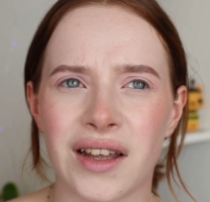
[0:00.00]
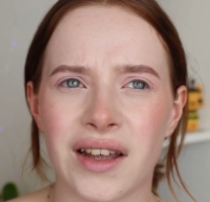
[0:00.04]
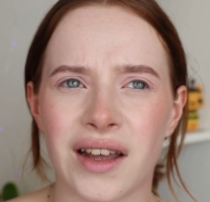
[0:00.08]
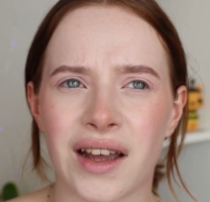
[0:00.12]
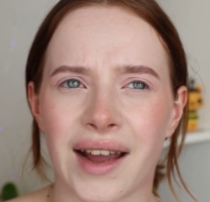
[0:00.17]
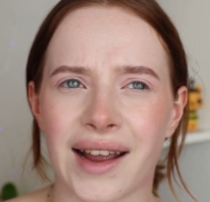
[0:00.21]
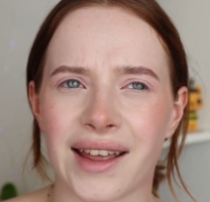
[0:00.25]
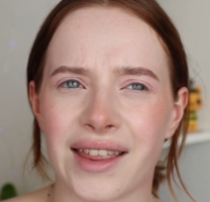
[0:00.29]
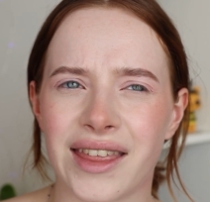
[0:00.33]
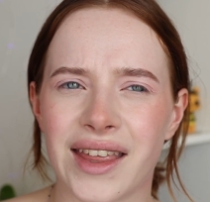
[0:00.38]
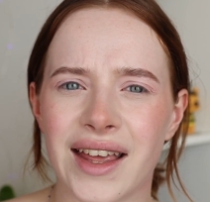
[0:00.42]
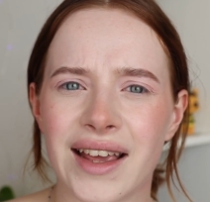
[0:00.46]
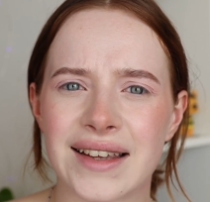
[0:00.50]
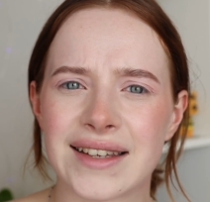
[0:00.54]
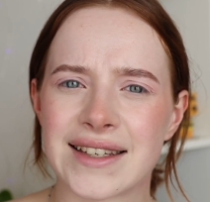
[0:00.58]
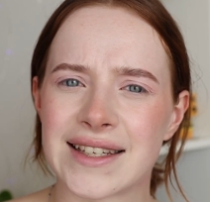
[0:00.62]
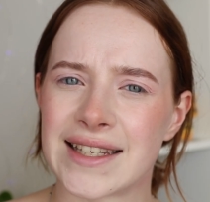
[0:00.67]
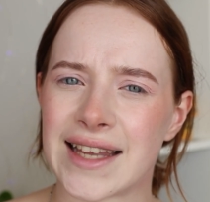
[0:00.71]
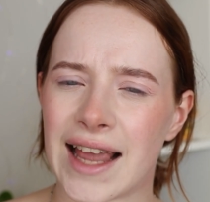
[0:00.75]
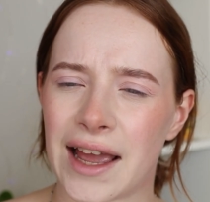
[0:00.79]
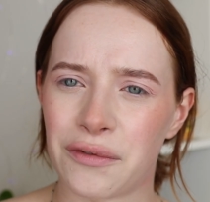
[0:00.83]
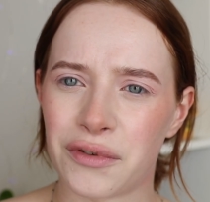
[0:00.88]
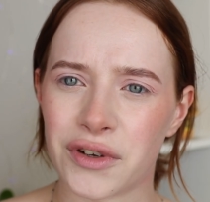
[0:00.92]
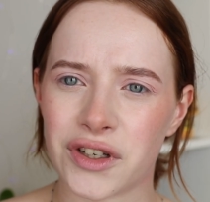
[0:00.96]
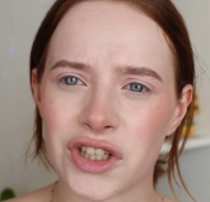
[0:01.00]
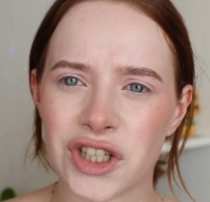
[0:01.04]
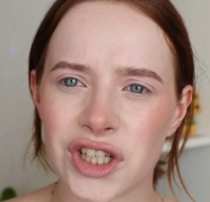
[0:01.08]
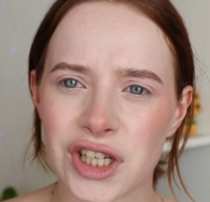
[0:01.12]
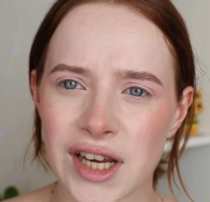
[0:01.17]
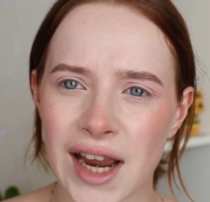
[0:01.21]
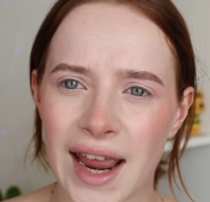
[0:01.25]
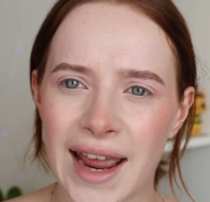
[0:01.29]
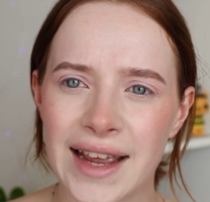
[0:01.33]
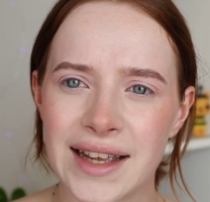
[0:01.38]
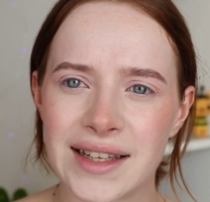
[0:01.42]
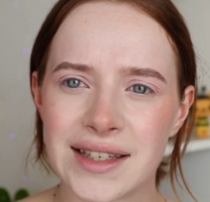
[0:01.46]
I think, 7
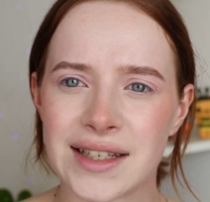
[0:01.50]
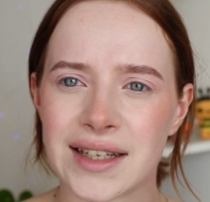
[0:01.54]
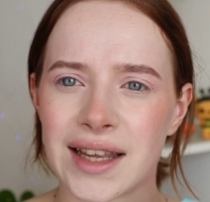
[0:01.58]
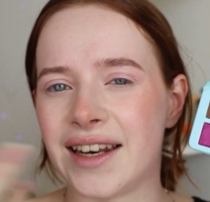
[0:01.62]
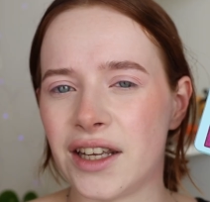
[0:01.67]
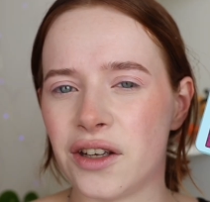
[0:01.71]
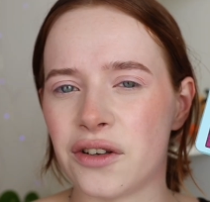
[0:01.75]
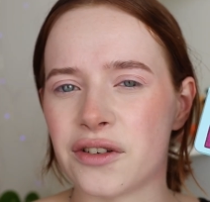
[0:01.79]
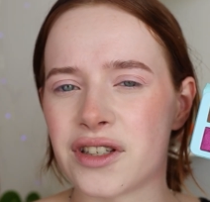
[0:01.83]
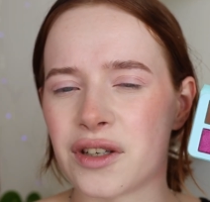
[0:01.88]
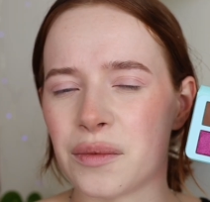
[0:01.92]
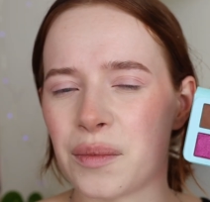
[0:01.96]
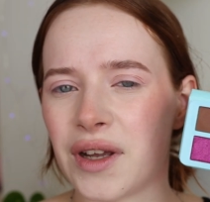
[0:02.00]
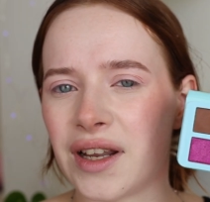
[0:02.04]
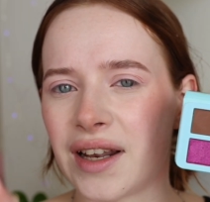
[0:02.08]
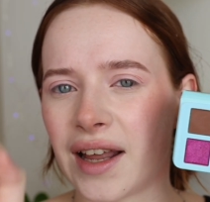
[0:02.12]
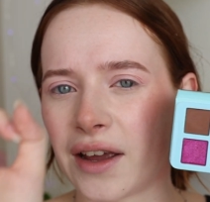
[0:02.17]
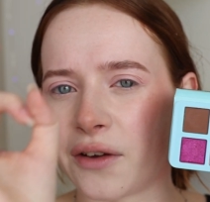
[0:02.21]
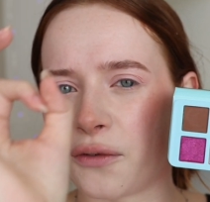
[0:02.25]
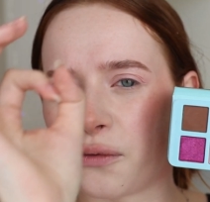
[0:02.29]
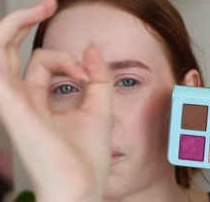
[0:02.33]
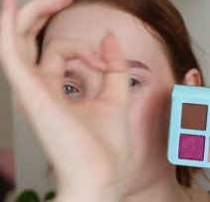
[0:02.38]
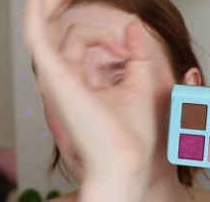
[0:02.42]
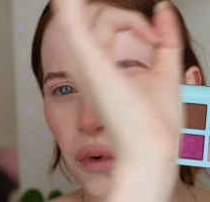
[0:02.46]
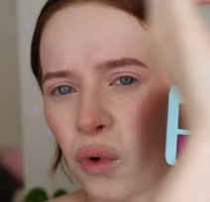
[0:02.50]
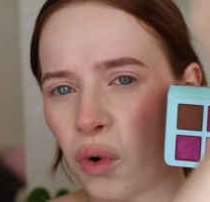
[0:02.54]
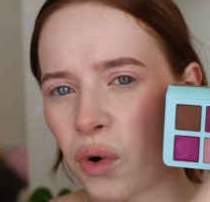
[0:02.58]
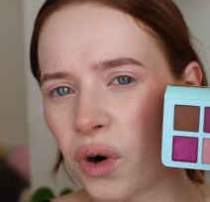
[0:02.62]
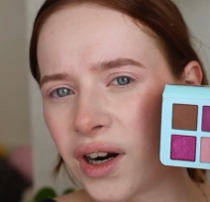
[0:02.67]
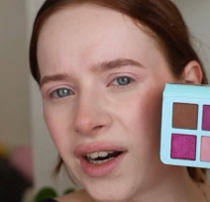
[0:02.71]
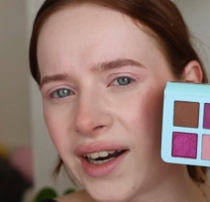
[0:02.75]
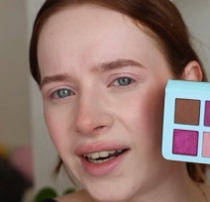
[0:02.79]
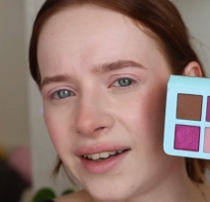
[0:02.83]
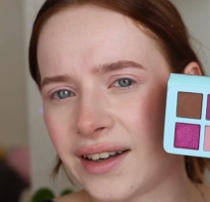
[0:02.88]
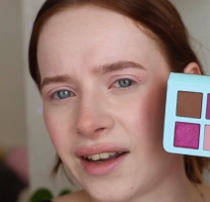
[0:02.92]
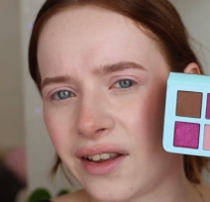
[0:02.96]
shades and they used to be like
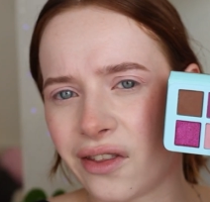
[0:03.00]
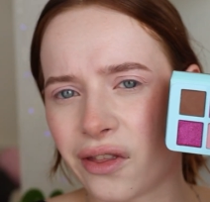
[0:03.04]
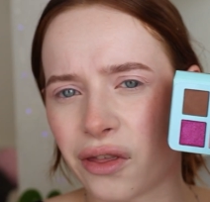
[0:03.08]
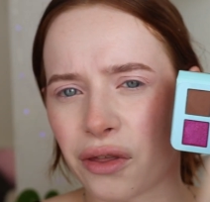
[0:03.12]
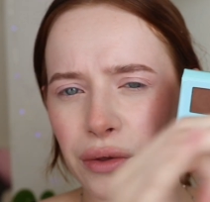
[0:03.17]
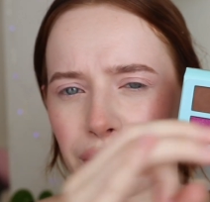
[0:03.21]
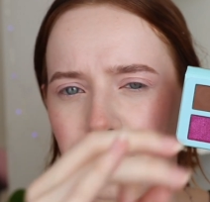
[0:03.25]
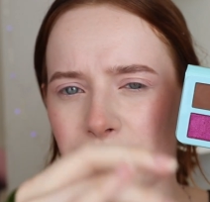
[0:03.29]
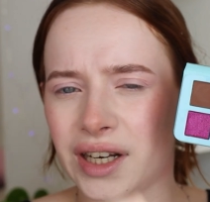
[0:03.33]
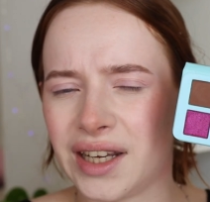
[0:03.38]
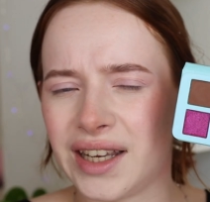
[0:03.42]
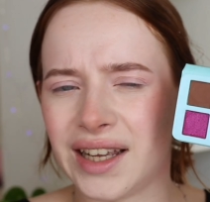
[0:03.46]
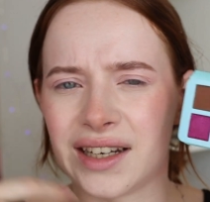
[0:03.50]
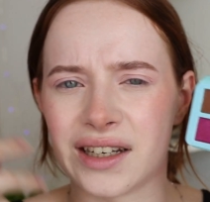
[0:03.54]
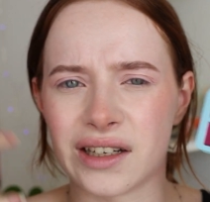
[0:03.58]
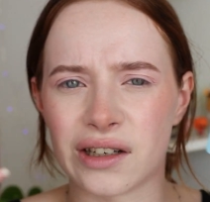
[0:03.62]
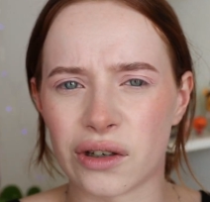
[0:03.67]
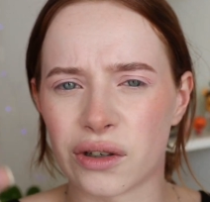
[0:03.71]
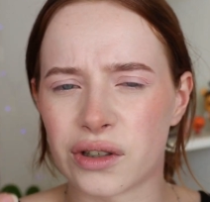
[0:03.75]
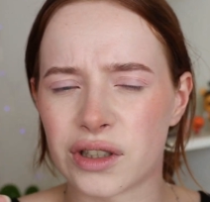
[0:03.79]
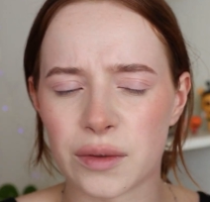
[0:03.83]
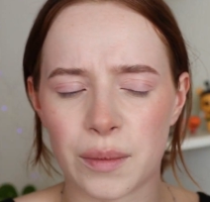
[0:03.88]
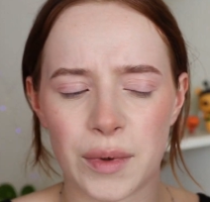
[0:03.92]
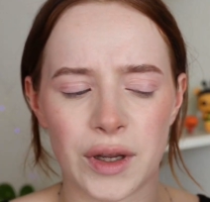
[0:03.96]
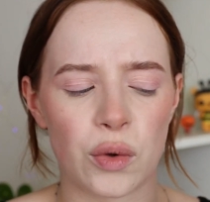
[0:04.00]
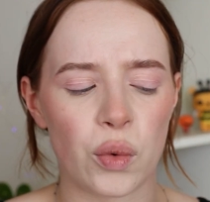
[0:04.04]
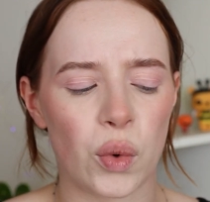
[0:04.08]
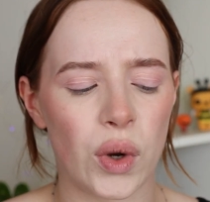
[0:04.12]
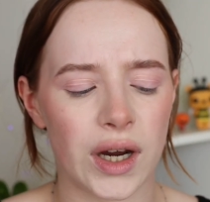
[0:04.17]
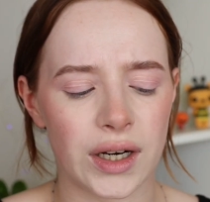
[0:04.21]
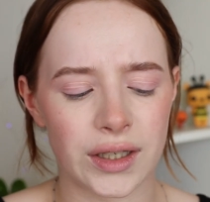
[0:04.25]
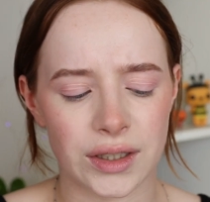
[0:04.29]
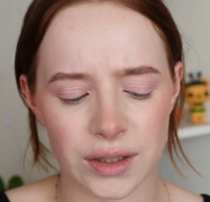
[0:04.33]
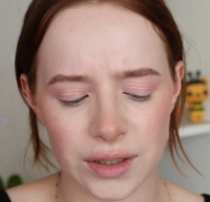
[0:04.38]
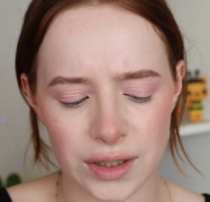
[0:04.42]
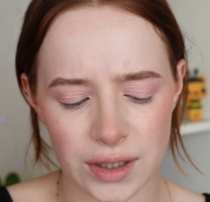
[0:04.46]
4 and then 3 and it looked a bit
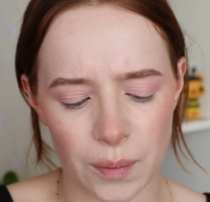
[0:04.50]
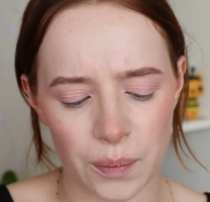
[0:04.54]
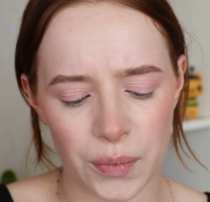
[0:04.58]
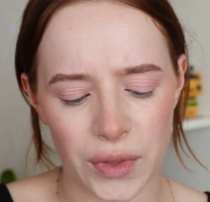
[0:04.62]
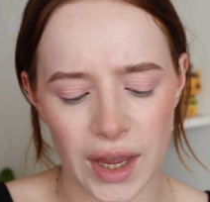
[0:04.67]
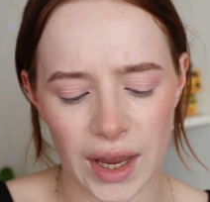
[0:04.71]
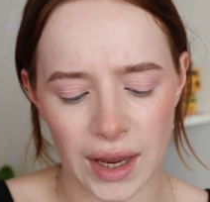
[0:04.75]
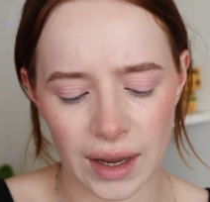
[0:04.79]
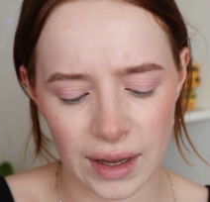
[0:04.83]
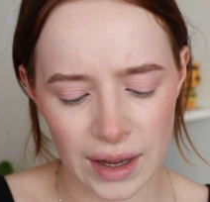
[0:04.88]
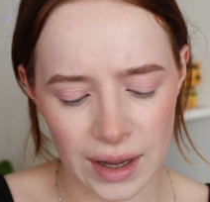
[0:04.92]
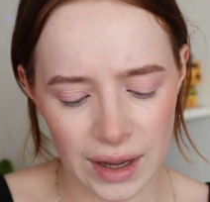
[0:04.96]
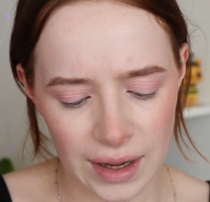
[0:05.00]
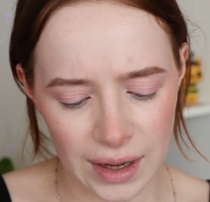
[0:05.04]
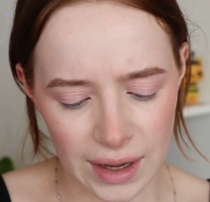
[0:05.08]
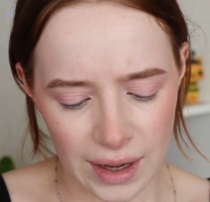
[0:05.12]
weird or something.